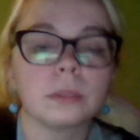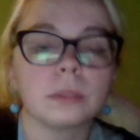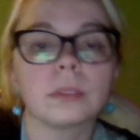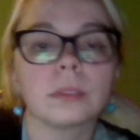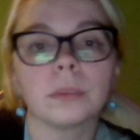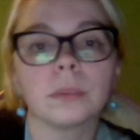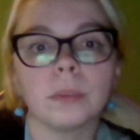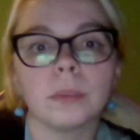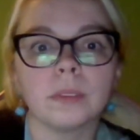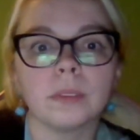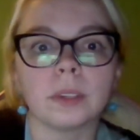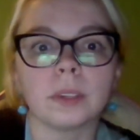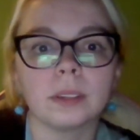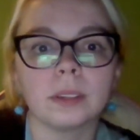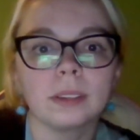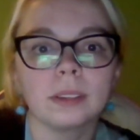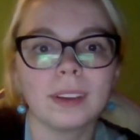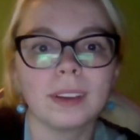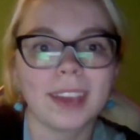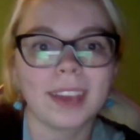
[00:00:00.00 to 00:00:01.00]
river.
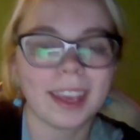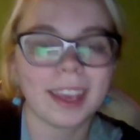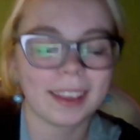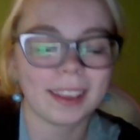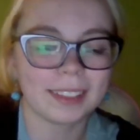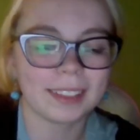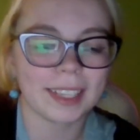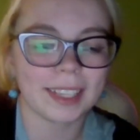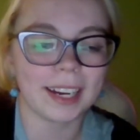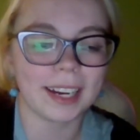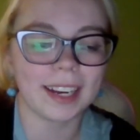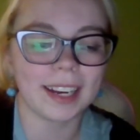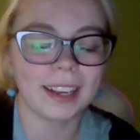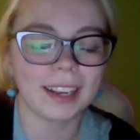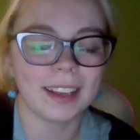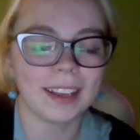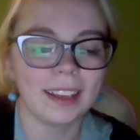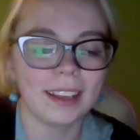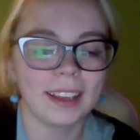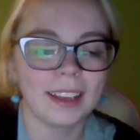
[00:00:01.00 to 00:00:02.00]
Okay, sorry.
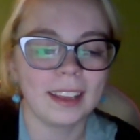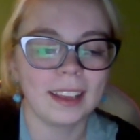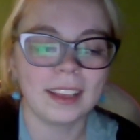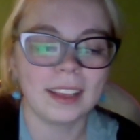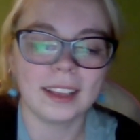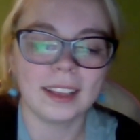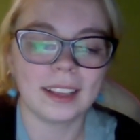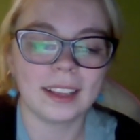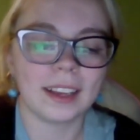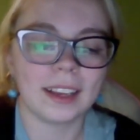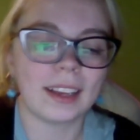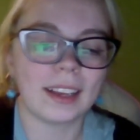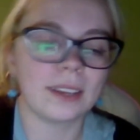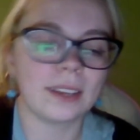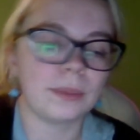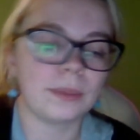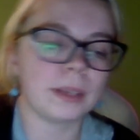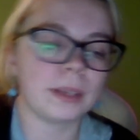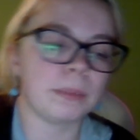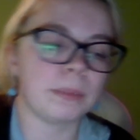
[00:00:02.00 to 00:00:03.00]
I don't
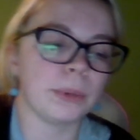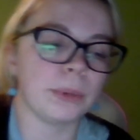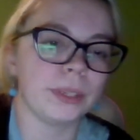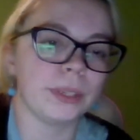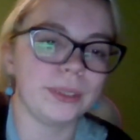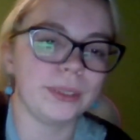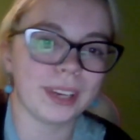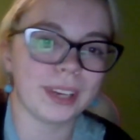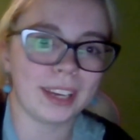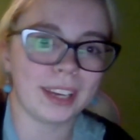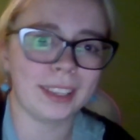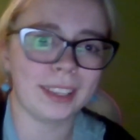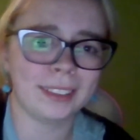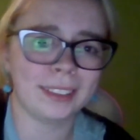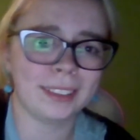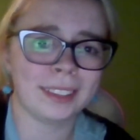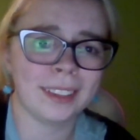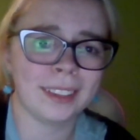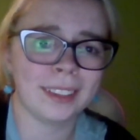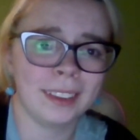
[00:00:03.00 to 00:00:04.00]
want to bore you
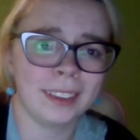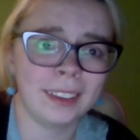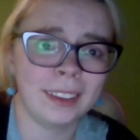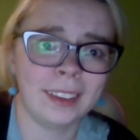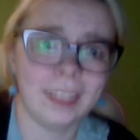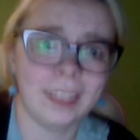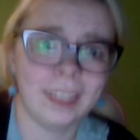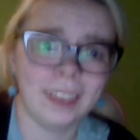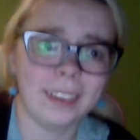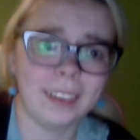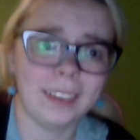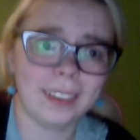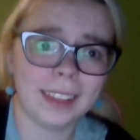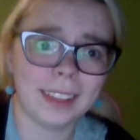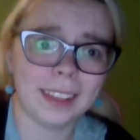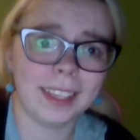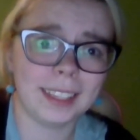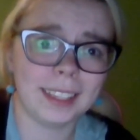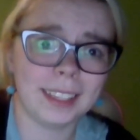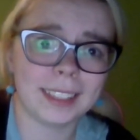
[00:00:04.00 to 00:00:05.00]
guys with
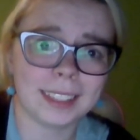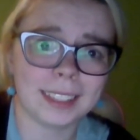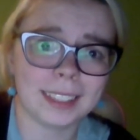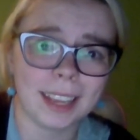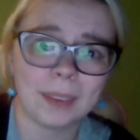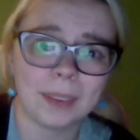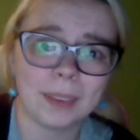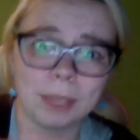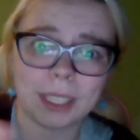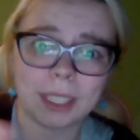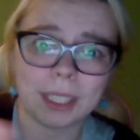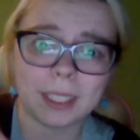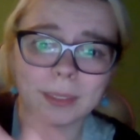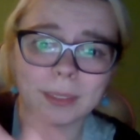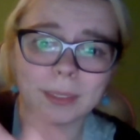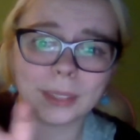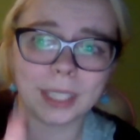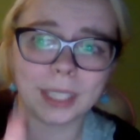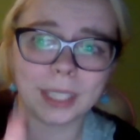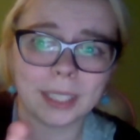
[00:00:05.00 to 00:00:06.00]
this. Like, we're
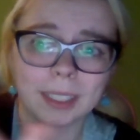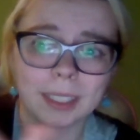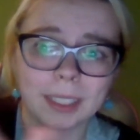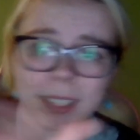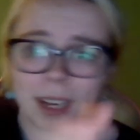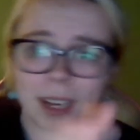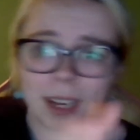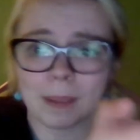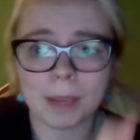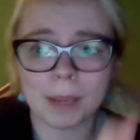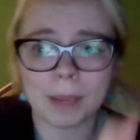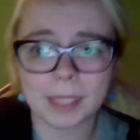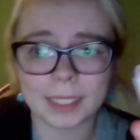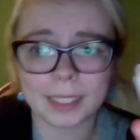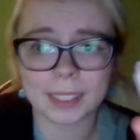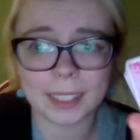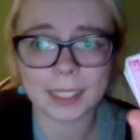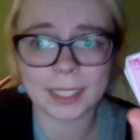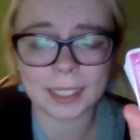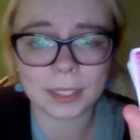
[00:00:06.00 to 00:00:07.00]
here to talk about this
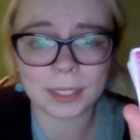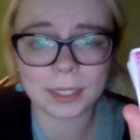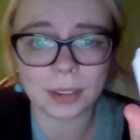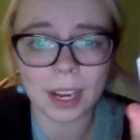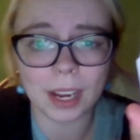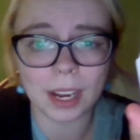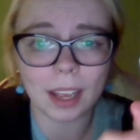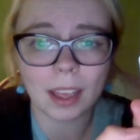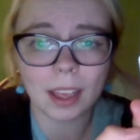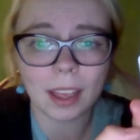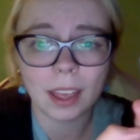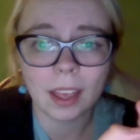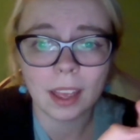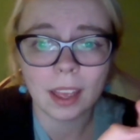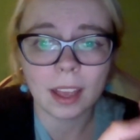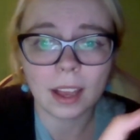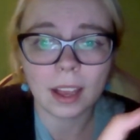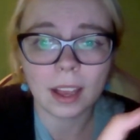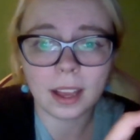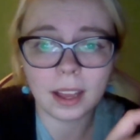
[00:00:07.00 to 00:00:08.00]
because it's great.
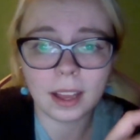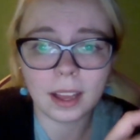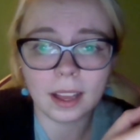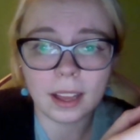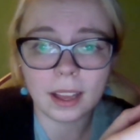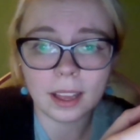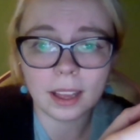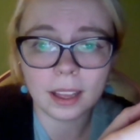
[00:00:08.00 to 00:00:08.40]
But